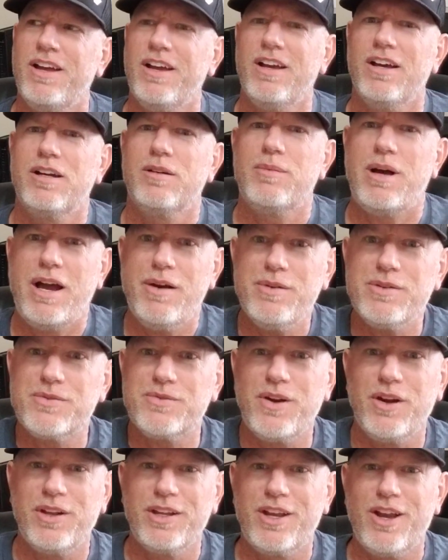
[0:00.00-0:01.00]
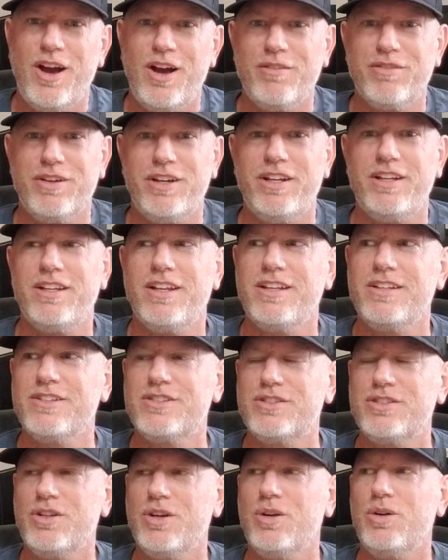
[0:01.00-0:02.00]
I was fairly confident, and
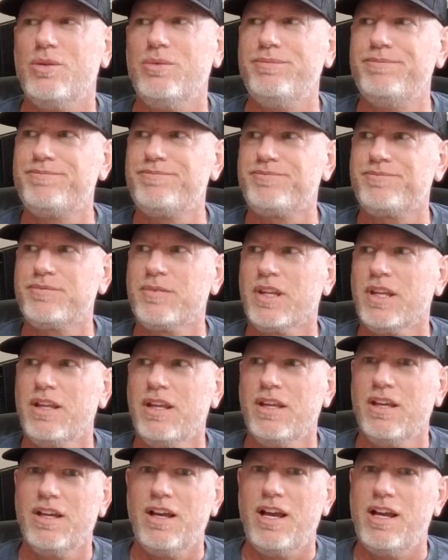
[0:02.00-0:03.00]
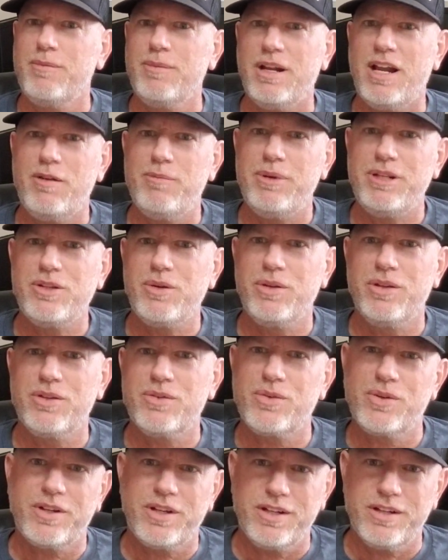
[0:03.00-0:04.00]
so I mean, I've been doing this
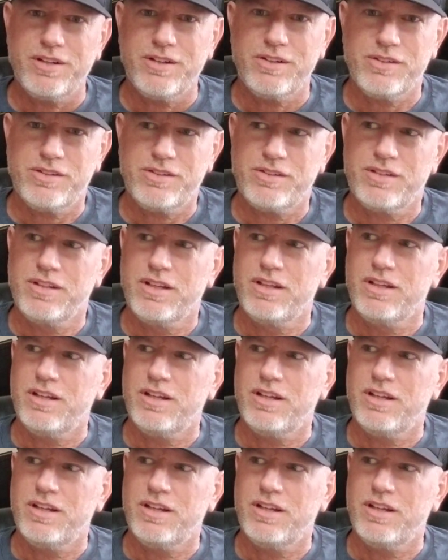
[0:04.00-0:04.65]
for years.